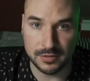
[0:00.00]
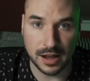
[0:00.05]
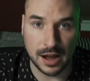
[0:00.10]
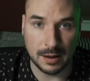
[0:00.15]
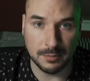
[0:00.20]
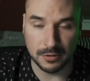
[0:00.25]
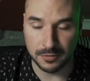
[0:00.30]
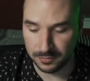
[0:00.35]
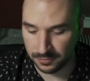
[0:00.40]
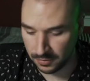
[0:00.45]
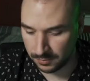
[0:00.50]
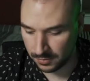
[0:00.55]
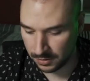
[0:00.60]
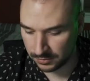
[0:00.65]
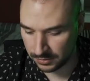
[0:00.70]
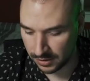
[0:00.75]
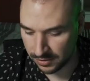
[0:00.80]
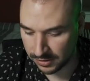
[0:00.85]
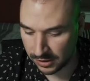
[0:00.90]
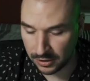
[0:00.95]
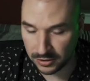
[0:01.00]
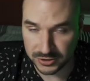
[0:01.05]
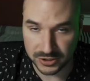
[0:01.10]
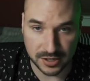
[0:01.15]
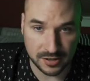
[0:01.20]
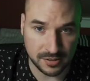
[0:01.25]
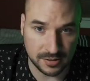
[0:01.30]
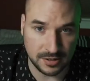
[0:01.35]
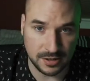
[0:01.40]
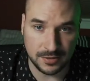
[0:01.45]
Zaba from
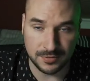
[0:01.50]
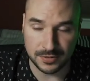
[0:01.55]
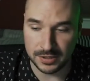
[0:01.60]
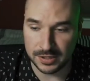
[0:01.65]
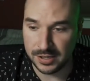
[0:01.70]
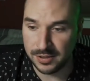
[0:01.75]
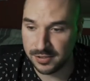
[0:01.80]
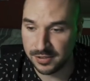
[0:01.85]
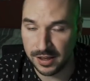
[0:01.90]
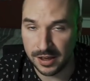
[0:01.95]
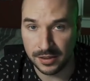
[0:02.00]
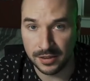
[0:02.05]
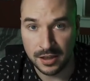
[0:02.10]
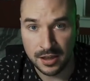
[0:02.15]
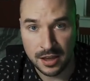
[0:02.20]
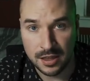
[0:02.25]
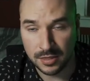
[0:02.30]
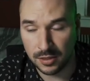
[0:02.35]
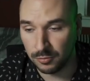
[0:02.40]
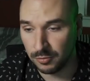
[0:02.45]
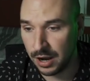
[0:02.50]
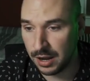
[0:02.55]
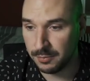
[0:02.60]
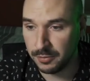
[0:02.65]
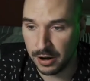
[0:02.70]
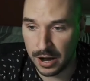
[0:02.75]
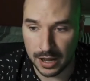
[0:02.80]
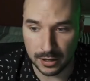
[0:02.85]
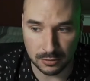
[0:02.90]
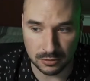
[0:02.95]
Nostalgix, and even he said the
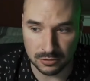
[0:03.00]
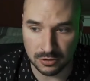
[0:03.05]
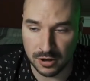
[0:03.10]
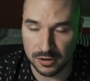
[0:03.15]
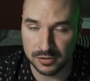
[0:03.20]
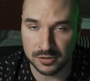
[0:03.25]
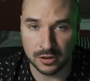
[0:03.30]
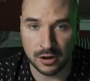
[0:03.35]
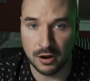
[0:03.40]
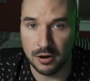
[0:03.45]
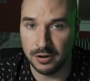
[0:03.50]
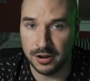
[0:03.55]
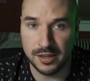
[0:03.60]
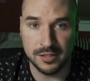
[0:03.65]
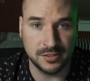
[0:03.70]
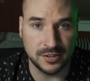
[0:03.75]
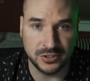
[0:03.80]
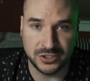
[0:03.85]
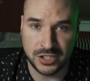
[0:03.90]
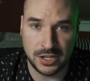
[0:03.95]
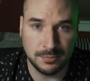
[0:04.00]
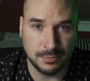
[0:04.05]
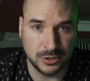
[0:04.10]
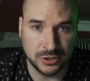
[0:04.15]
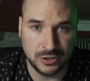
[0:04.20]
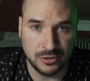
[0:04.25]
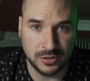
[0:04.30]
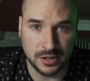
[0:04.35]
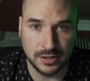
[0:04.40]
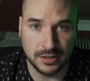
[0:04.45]
rainbow hollow across the card is the
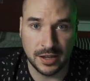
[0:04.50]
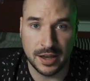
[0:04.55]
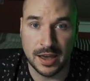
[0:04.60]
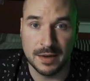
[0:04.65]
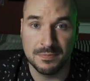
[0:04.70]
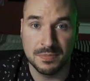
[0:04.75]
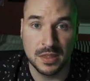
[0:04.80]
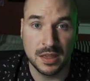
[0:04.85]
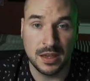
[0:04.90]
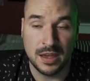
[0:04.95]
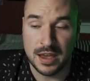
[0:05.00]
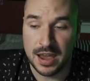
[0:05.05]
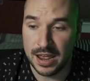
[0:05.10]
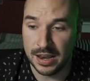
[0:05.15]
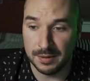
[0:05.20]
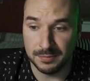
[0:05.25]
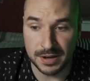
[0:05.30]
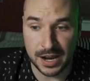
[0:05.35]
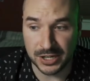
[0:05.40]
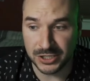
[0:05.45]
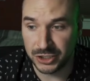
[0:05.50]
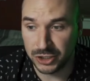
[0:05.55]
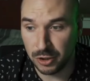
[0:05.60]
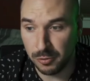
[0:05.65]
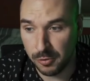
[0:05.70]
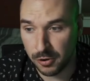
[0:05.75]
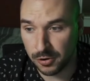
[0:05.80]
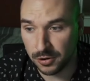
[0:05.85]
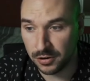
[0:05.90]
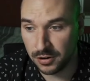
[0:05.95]
cheapest you can get. And I'm not
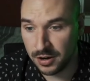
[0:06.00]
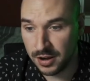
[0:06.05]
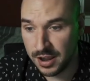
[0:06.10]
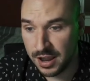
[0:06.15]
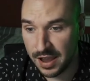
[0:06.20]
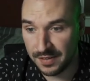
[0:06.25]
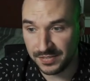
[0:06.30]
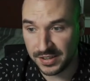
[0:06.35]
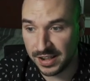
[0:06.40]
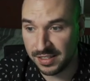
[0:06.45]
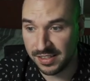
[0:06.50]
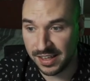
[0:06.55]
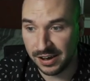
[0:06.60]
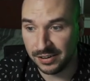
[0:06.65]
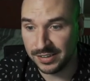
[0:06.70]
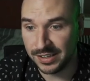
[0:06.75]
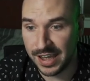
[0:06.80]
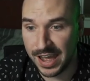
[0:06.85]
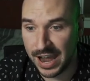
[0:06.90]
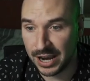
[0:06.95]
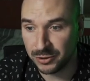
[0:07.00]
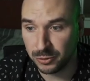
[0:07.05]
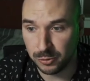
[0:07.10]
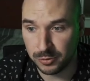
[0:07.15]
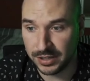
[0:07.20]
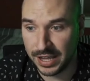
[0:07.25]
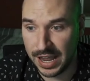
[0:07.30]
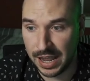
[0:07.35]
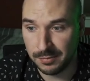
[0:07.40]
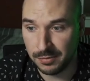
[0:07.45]
sure if that's how the actual
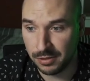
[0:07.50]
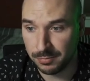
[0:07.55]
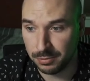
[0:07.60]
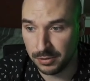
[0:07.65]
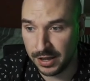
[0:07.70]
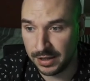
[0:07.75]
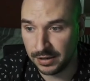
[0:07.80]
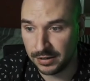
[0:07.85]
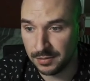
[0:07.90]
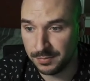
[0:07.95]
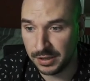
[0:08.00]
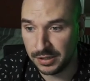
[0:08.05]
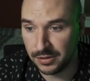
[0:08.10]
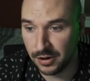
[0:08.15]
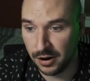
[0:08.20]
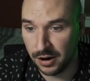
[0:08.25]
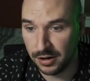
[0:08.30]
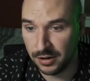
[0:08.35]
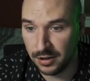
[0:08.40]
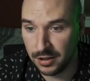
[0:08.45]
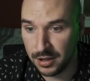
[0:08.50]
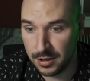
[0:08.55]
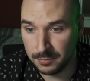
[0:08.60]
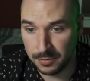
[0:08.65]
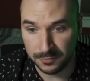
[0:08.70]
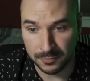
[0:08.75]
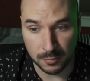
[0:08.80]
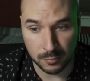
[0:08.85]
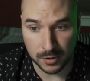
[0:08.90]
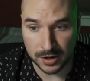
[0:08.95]
game is planning to be done,
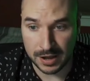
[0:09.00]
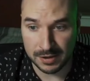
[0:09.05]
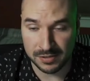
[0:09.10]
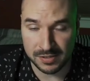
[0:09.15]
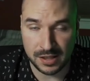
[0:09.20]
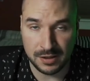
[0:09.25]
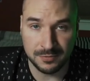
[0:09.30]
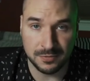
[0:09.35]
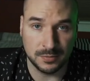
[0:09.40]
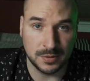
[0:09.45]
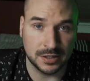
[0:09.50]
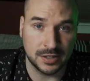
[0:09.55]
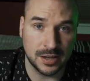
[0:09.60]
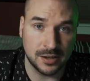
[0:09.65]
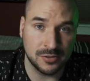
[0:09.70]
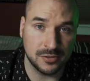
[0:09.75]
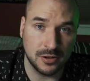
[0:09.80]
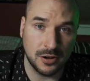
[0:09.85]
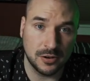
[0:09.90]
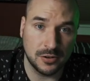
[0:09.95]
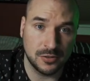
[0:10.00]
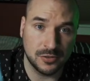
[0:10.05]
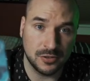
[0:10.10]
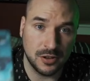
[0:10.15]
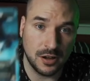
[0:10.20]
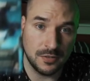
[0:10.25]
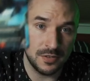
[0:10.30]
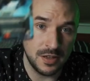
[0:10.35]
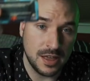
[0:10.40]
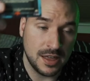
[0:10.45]
but from what I've seen from the Kickstarter and
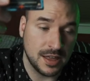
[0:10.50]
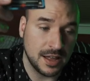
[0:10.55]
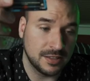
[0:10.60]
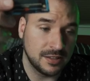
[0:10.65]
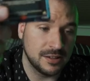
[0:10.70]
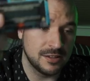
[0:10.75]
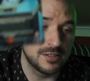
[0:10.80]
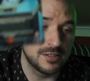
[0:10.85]
stuff, that's